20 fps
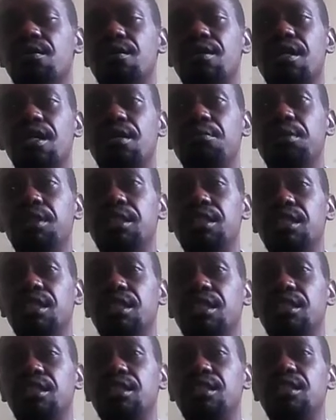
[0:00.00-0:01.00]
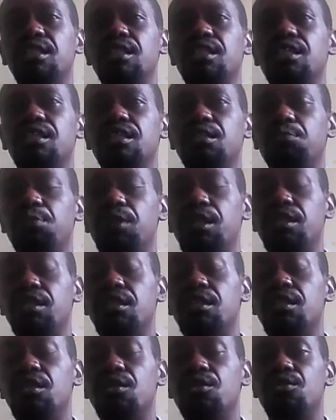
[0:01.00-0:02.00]
climate change,
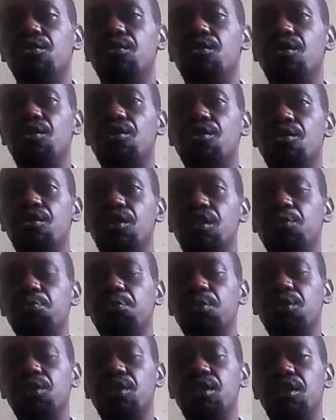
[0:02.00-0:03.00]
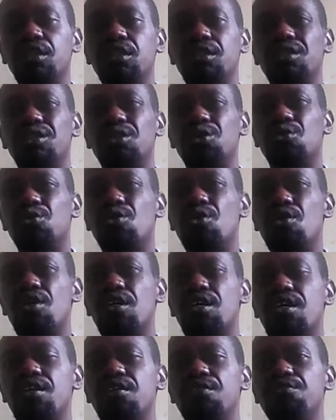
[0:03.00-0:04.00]
depending on local responses to
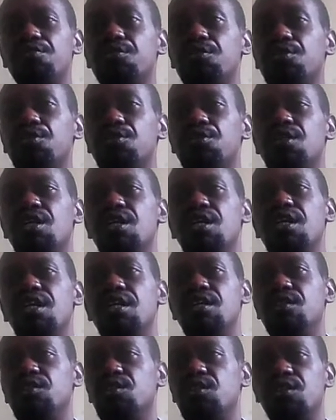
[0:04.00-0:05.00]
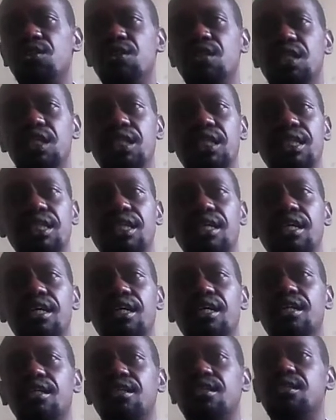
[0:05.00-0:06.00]
conquer food insecurity
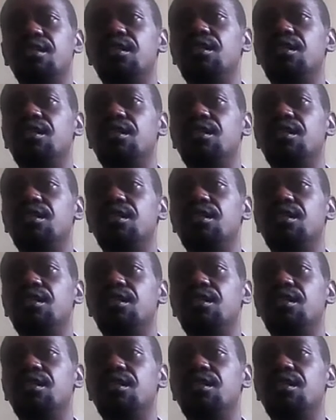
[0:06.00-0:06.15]
and